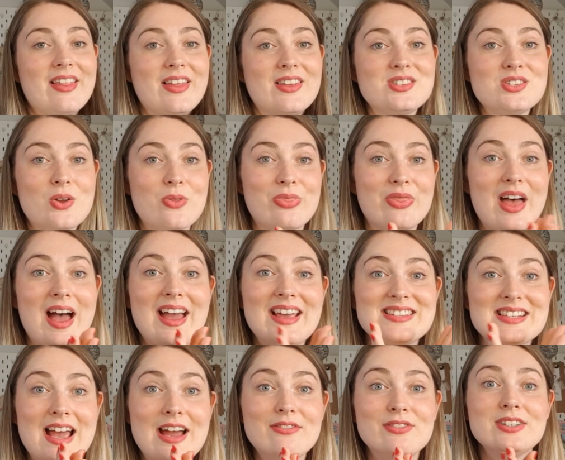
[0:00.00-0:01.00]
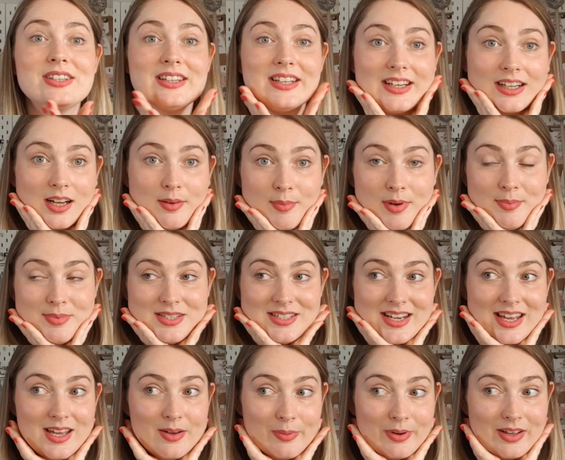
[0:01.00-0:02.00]
so that is everything I'm up to
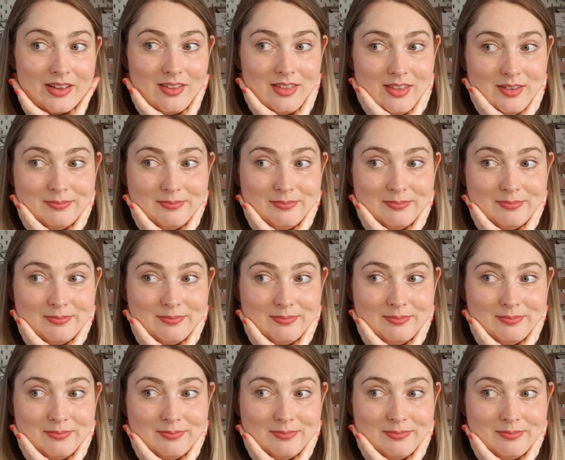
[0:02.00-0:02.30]
date with.